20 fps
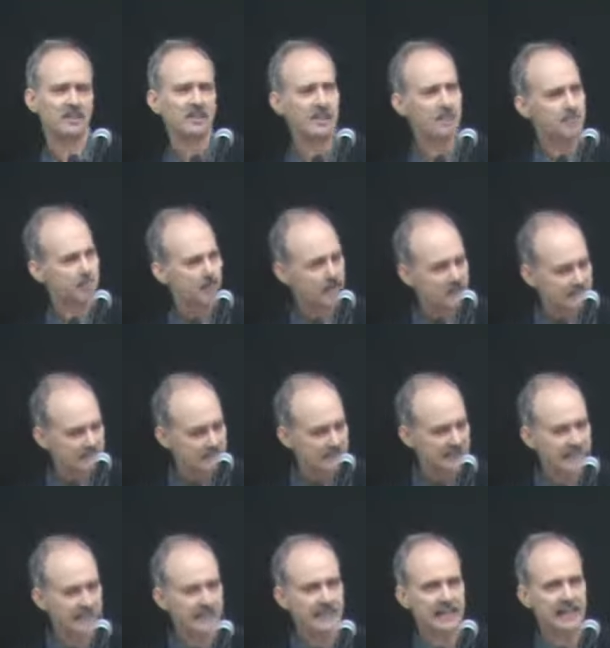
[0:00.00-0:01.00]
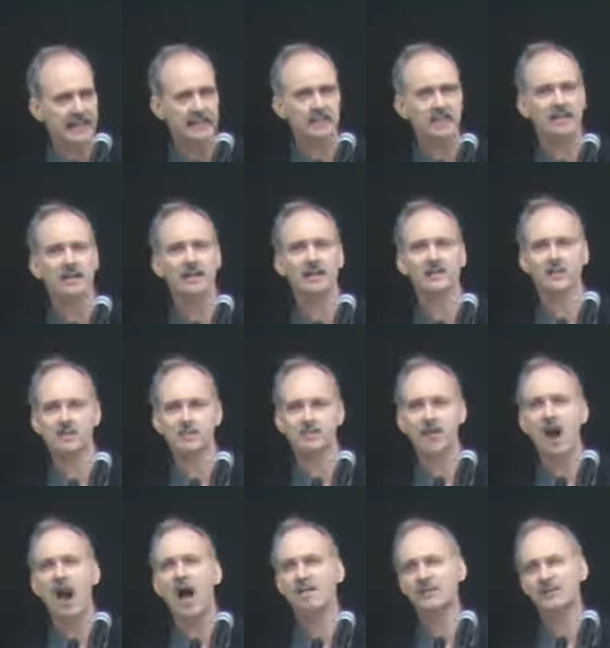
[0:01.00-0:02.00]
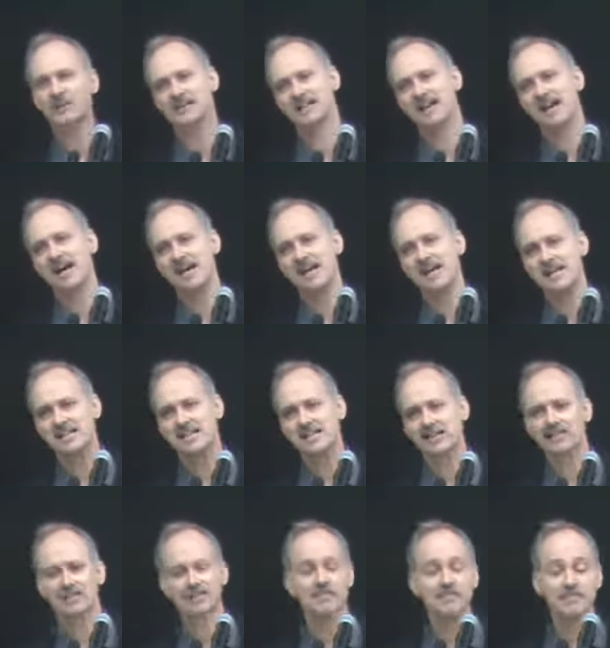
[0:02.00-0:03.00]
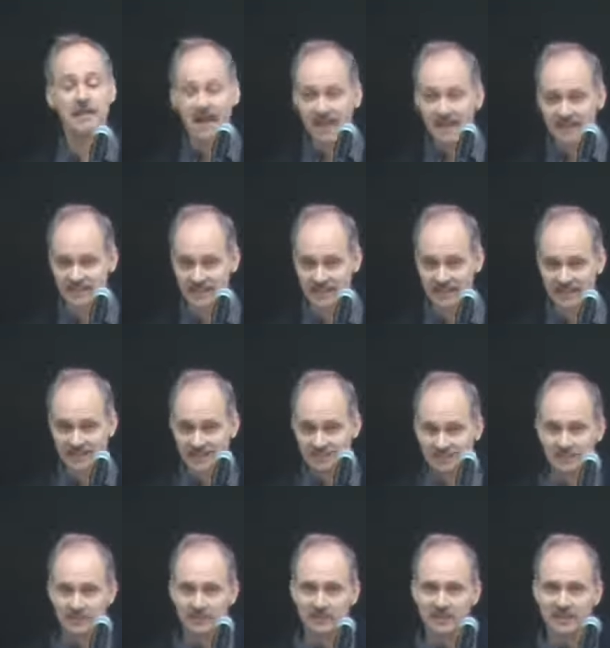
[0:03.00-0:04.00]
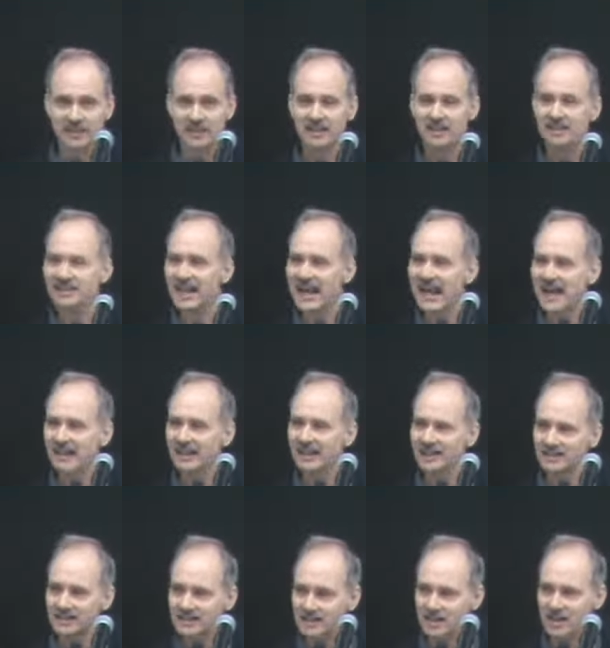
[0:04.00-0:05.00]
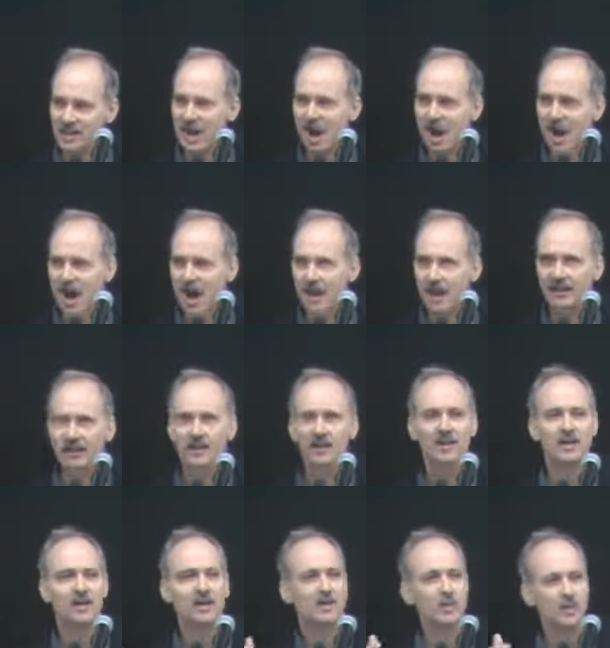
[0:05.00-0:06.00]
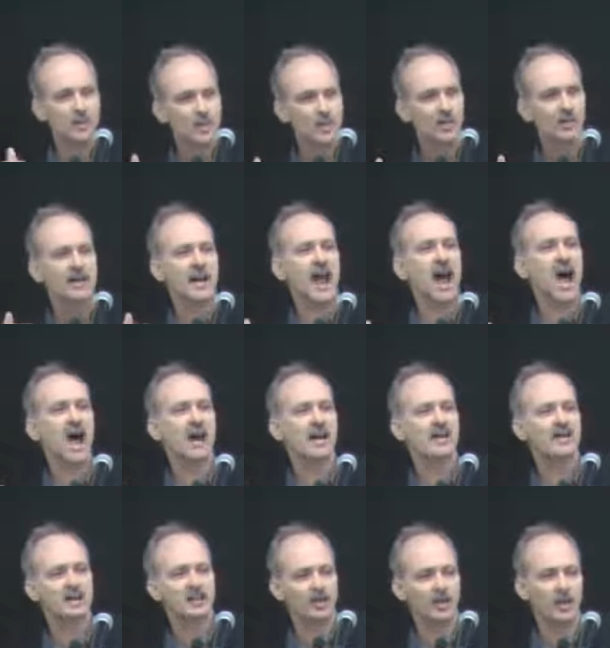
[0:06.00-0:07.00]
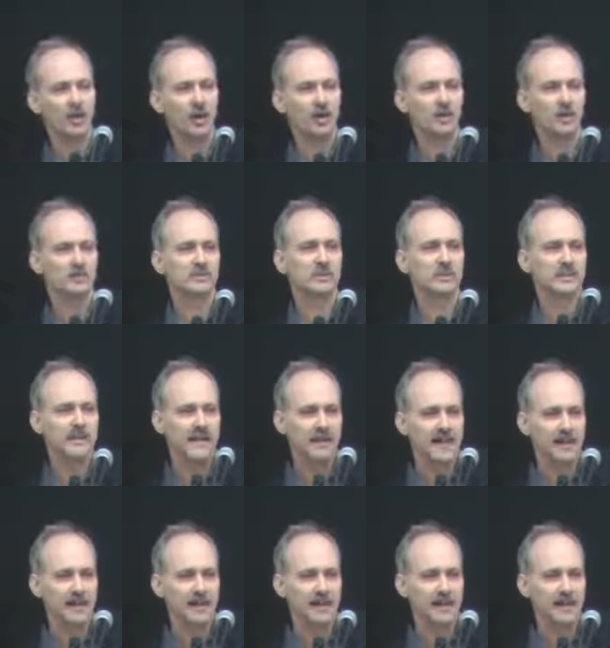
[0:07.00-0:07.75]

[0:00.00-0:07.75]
They predicted it. It was prophesied. It was amazing. That is the God who you and I can know today.